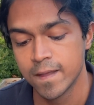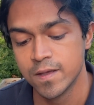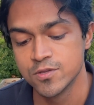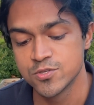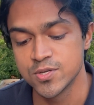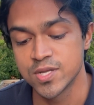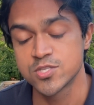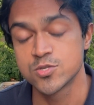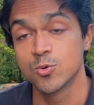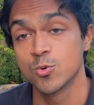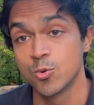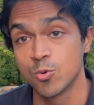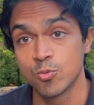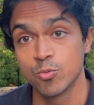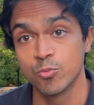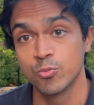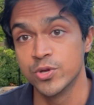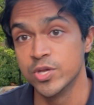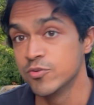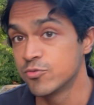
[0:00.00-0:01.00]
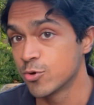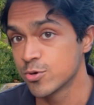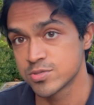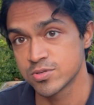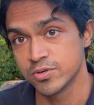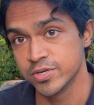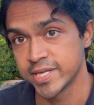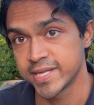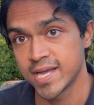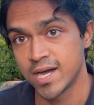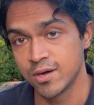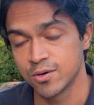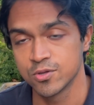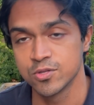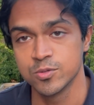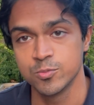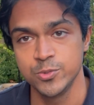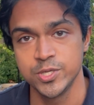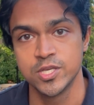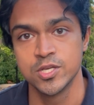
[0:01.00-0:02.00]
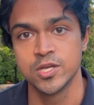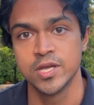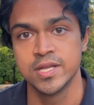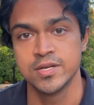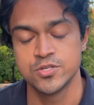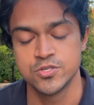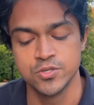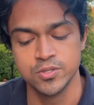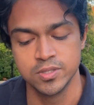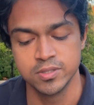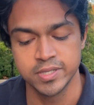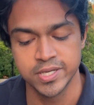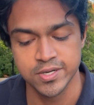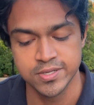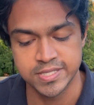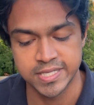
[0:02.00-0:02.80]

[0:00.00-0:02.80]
So that's a reinforcement learning algorithm we can get into in a later